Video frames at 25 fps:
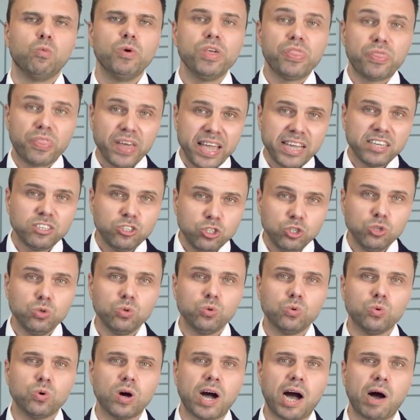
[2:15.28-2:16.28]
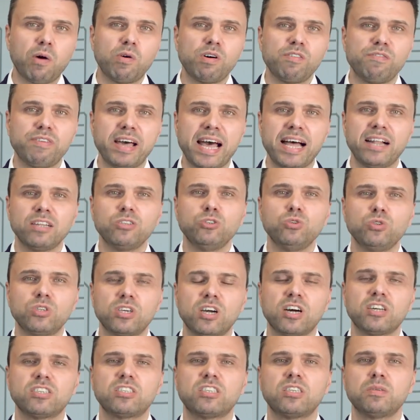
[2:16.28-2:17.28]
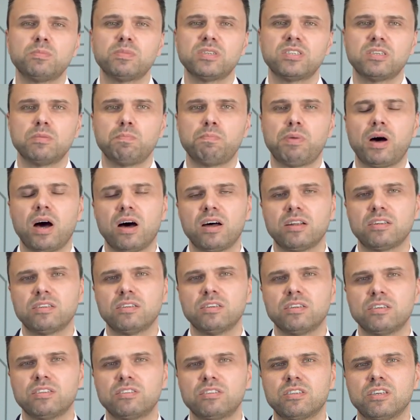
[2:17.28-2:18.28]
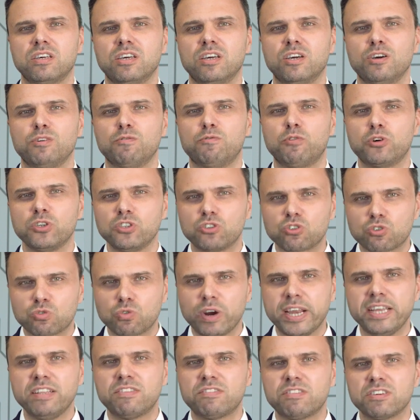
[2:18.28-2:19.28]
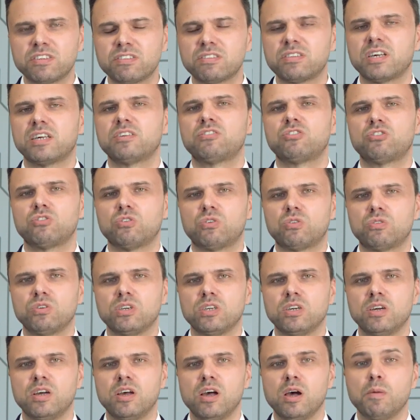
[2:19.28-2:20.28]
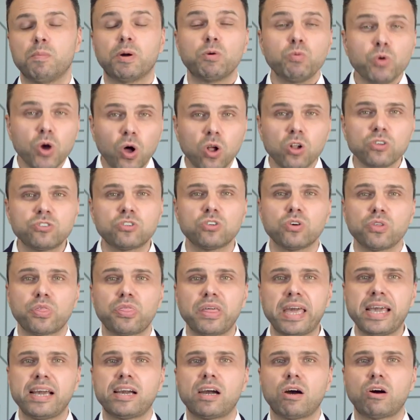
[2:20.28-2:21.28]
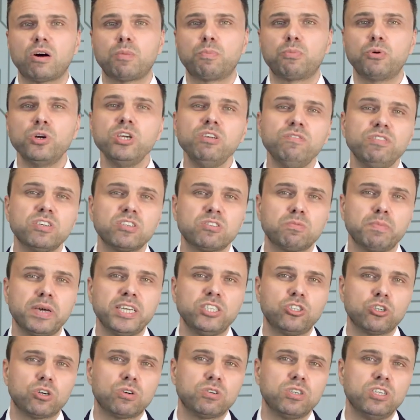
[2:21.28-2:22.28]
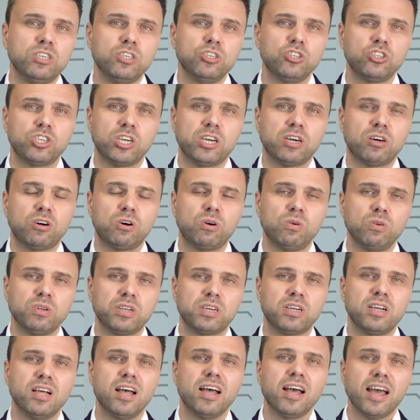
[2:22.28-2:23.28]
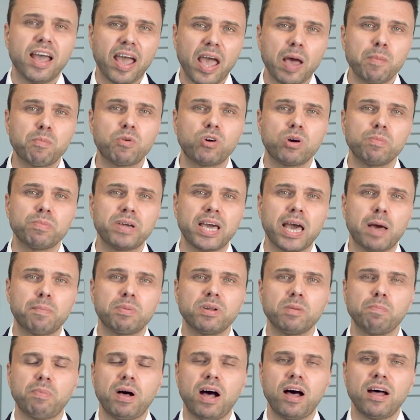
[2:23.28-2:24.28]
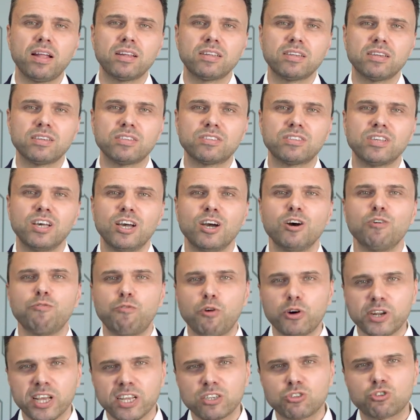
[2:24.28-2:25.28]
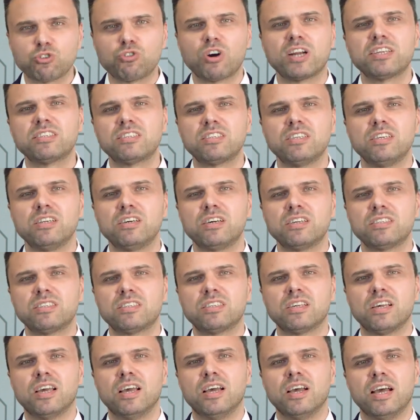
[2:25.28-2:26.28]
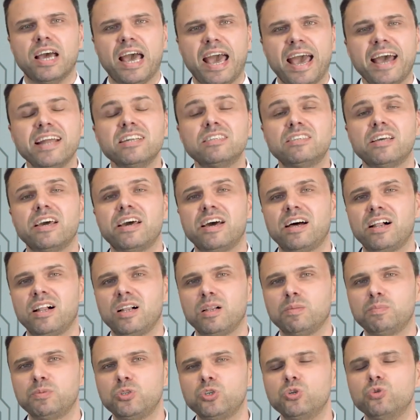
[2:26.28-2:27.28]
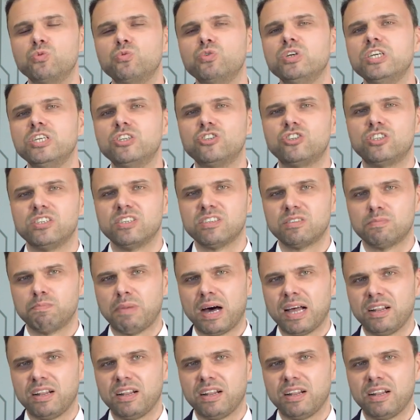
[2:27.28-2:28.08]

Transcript: We thank you, our valued customers and partners, for this great success story. But we also thank our previous majority shareholder, Amaram Capital Partners, for their trust in us and their help to reach this